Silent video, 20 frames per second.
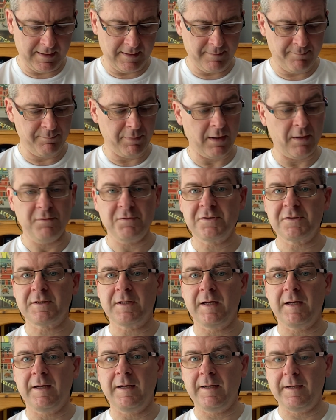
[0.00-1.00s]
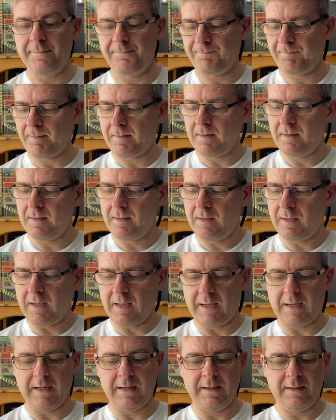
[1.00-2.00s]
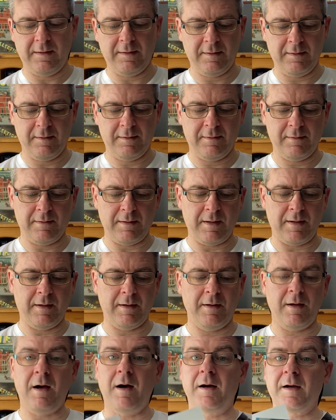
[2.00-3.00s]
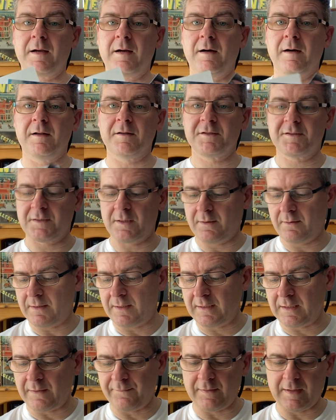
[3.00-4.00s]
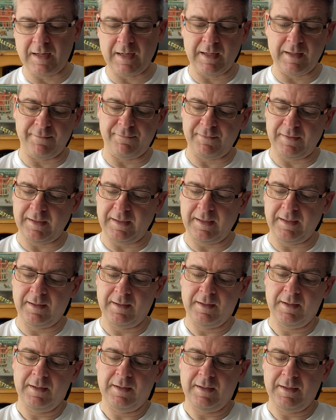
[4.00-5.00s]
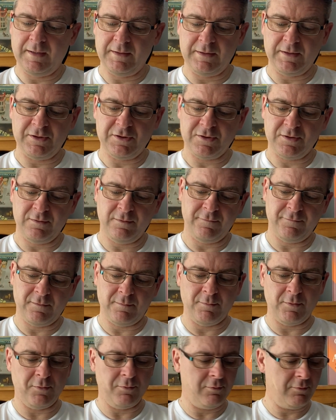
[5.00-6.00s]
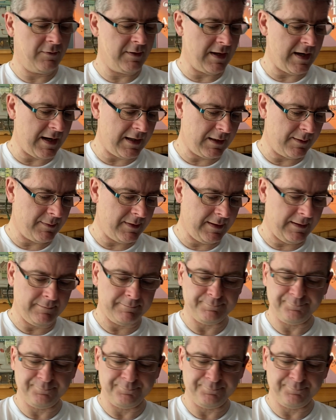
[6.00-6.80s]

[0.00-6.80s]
poster and art cards. So another lovely addition from all the anime.